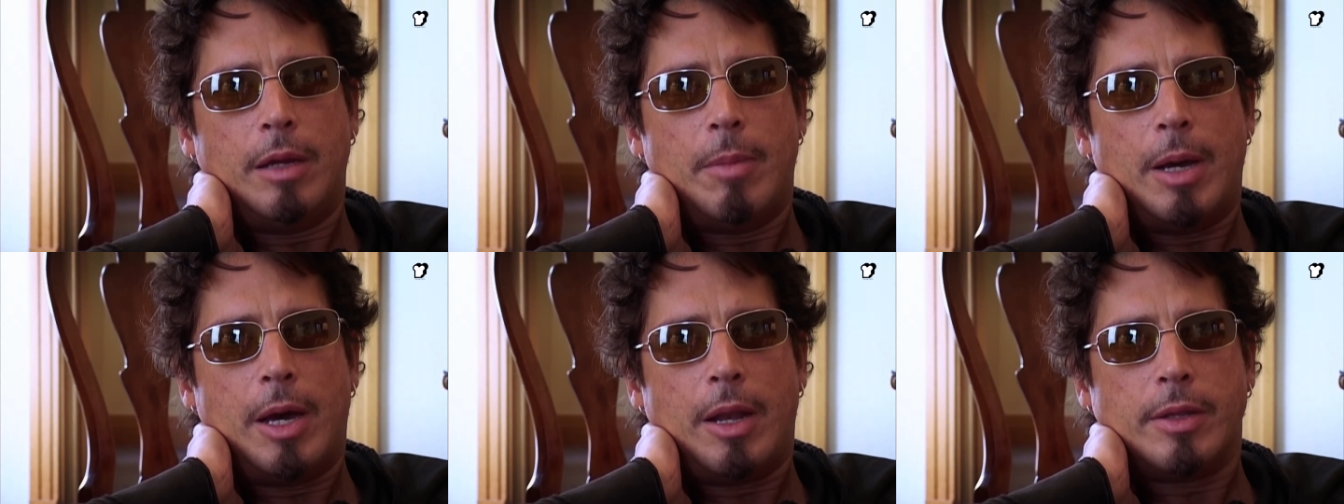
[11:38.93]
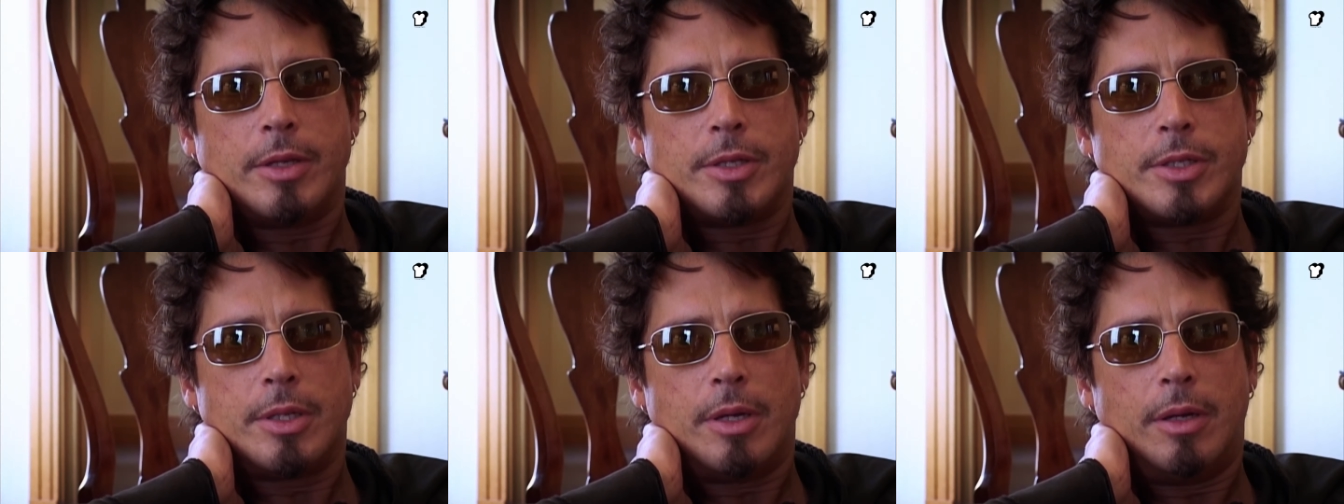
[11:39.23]
about
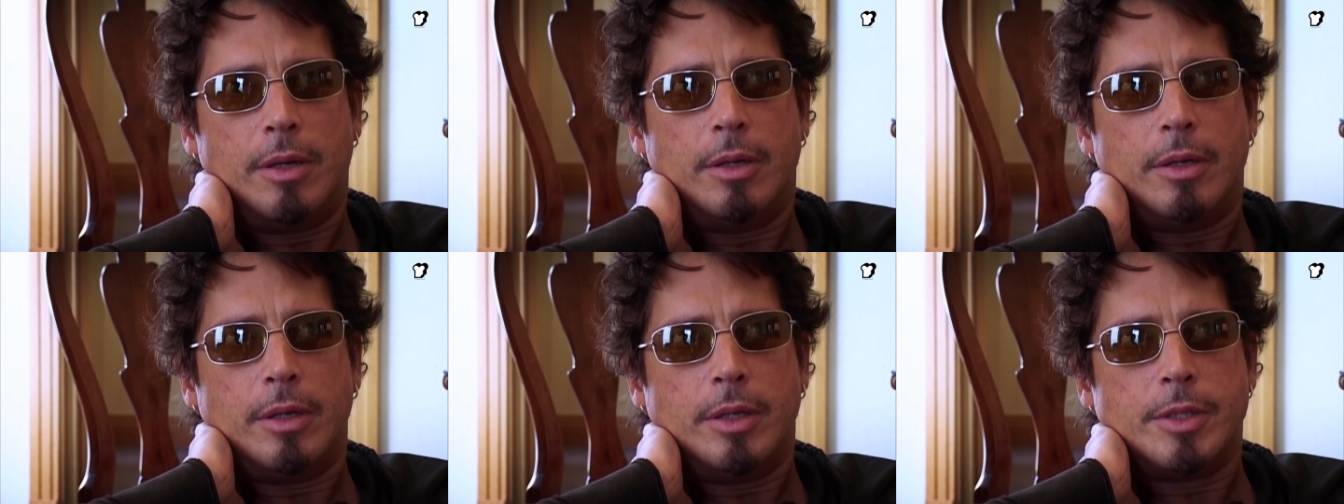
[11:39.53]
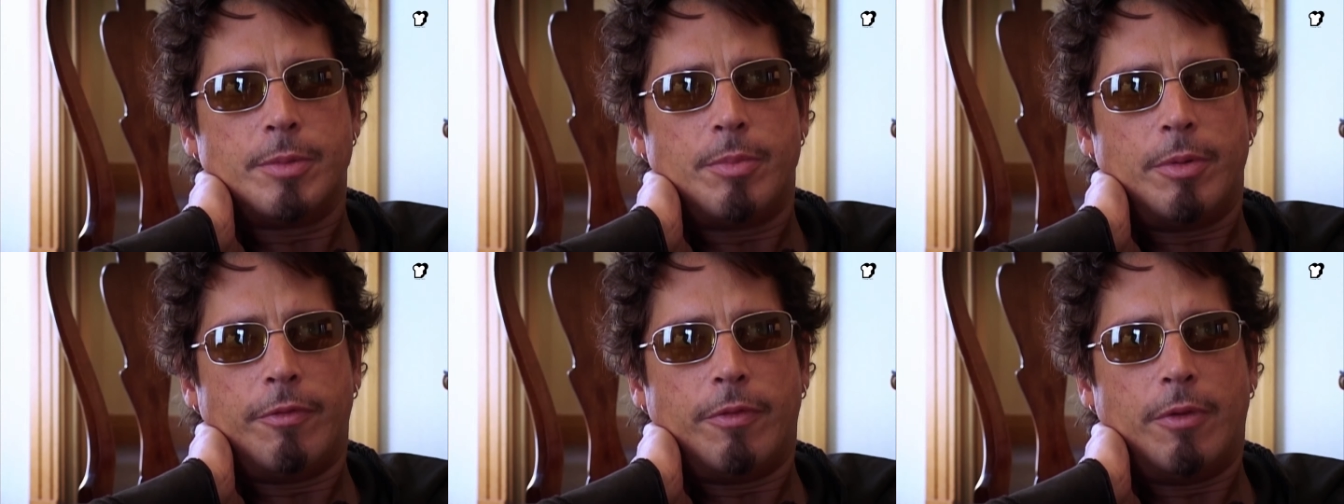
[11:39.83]
in the song
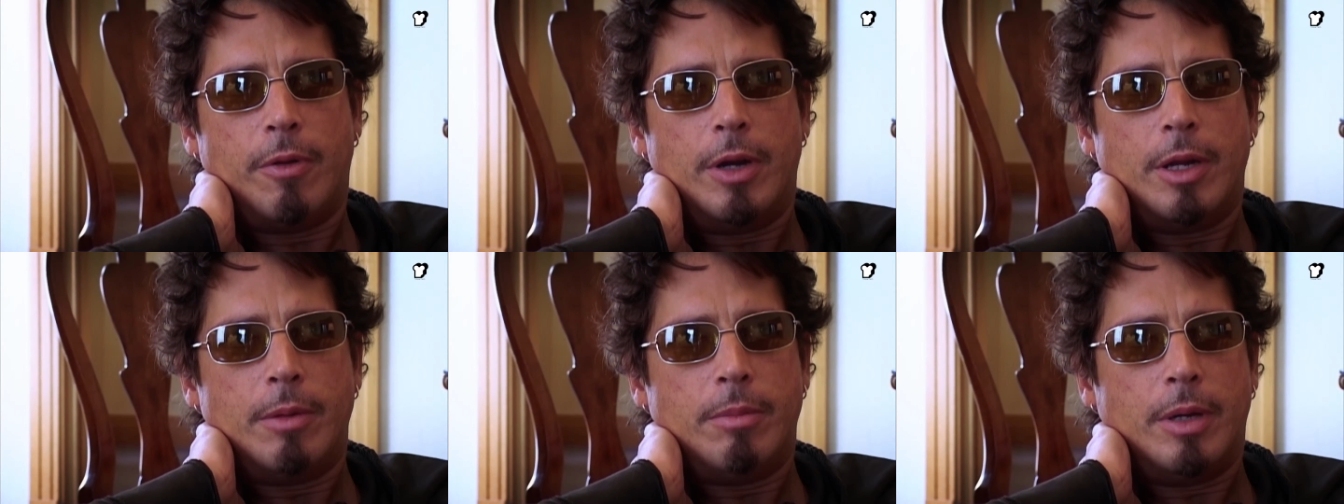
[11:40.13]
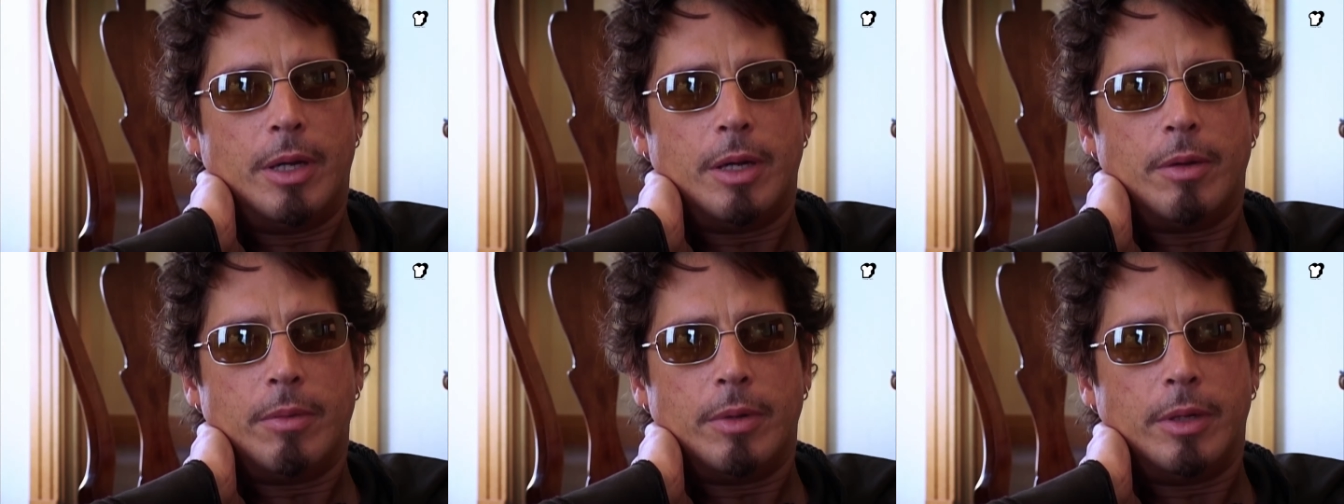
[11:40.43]
is before
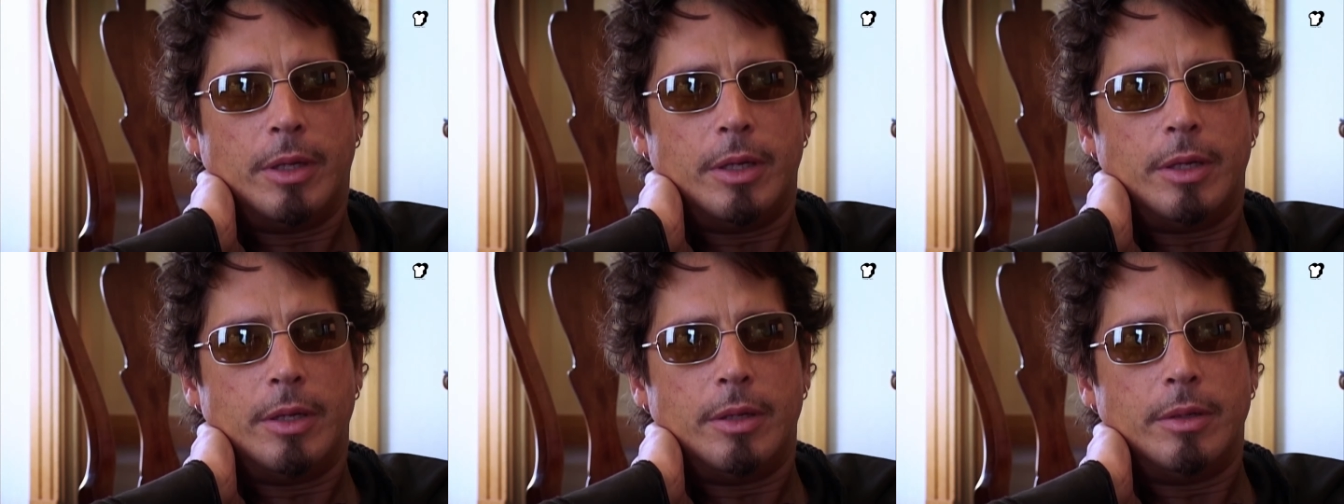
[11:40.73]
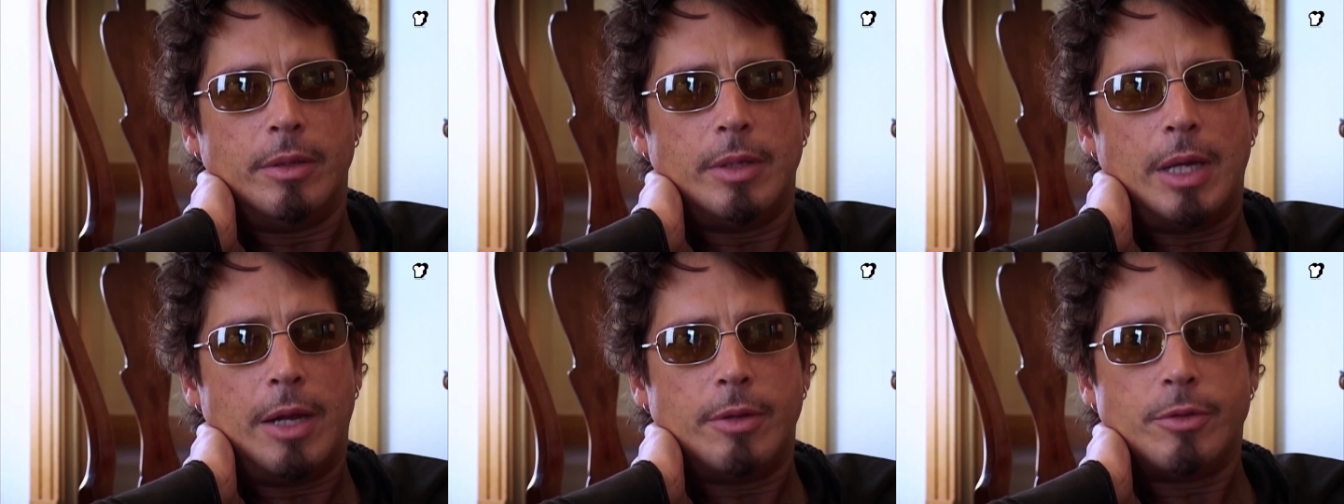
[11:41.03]
anybody
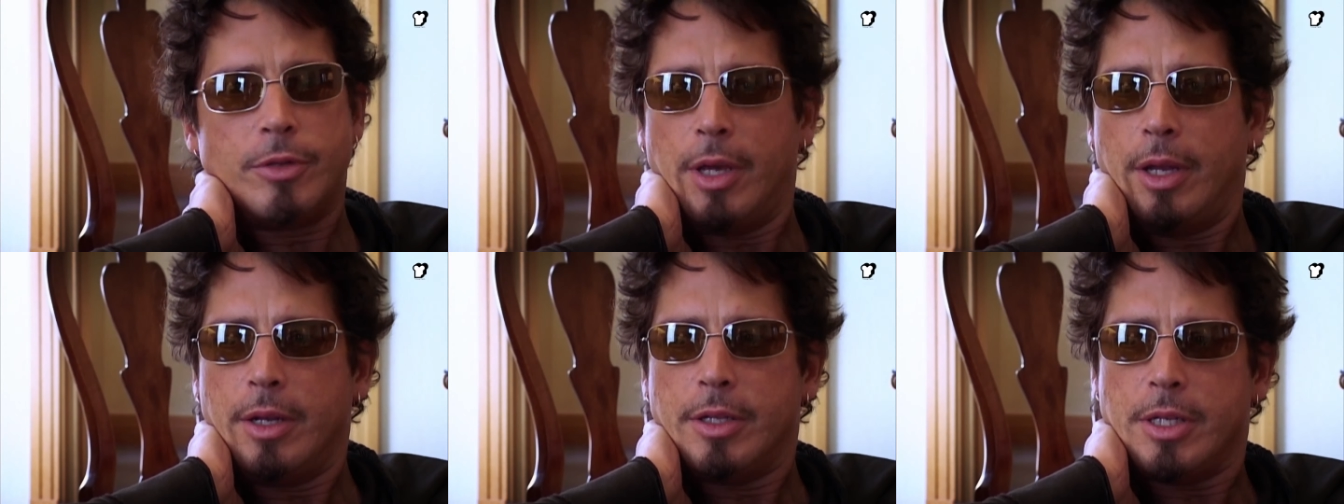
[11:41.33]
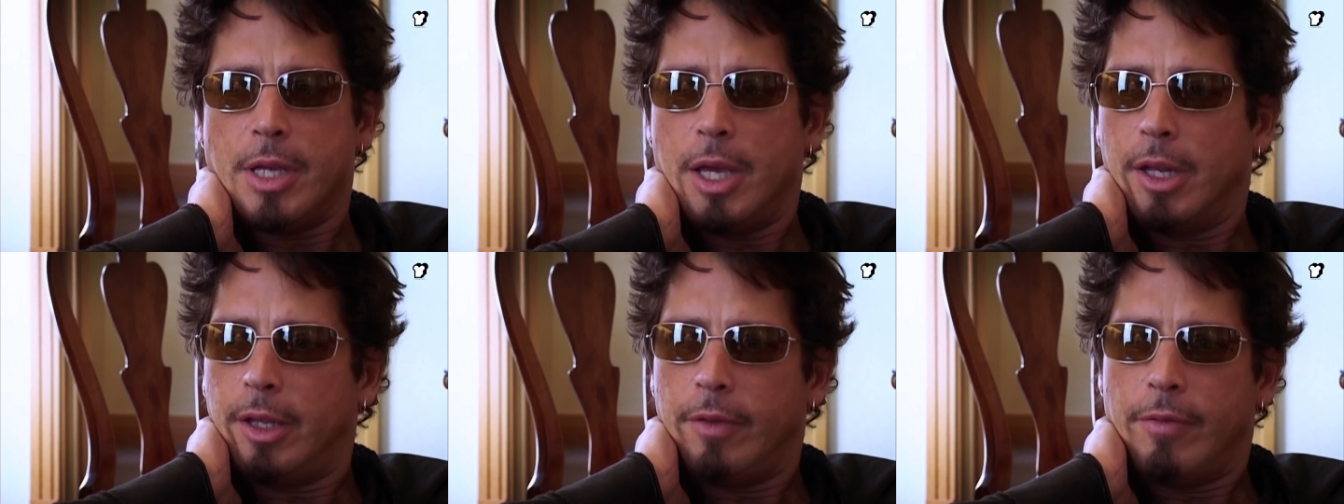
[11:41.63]
really outside of
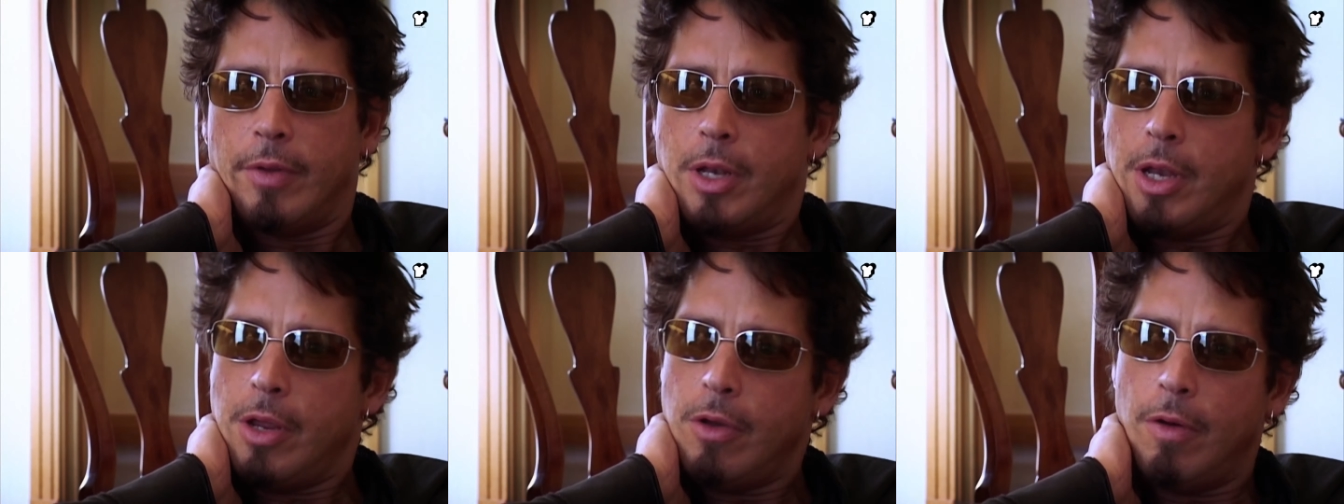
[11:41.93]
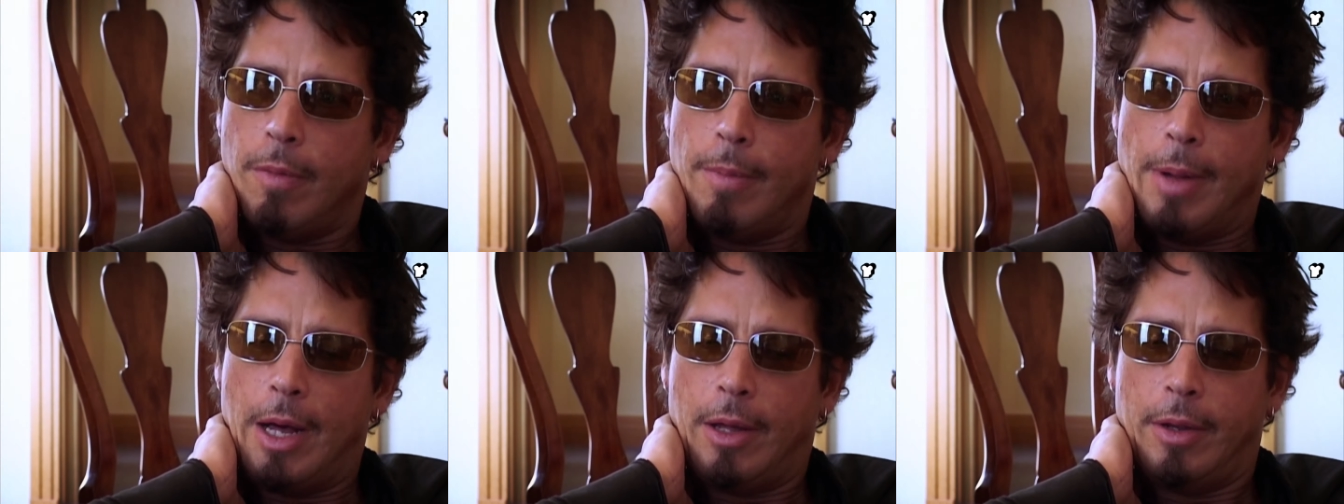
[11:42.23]
Seattle even
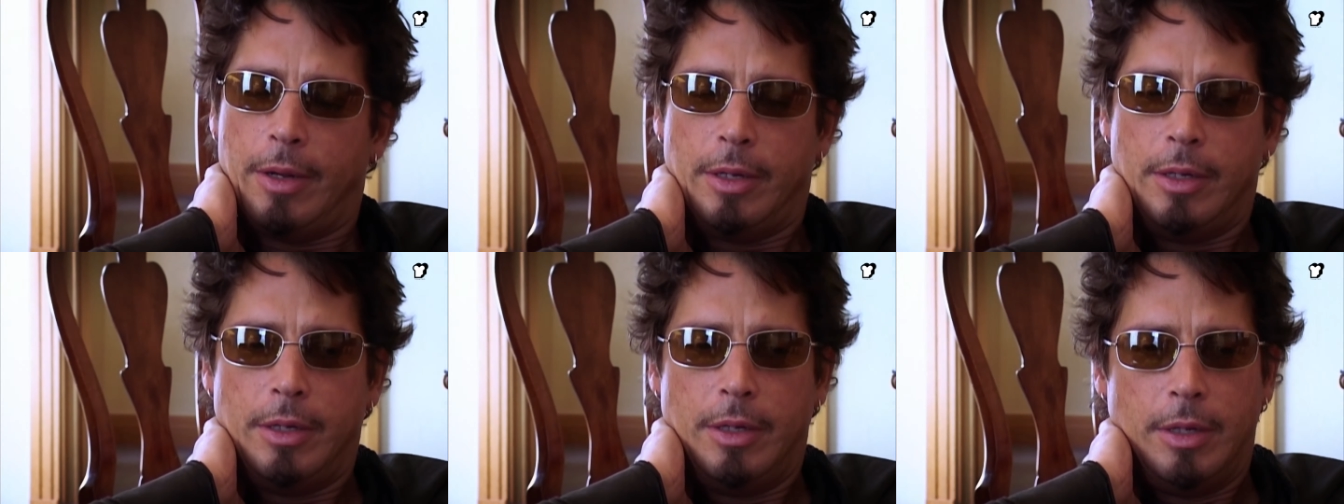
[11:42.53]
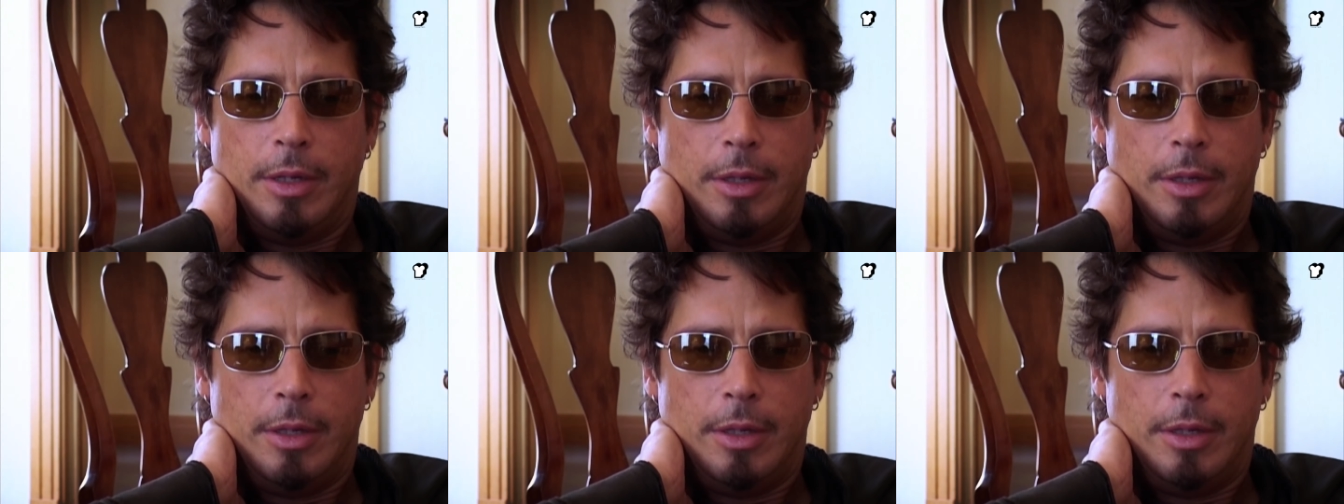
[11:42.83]
knew about it.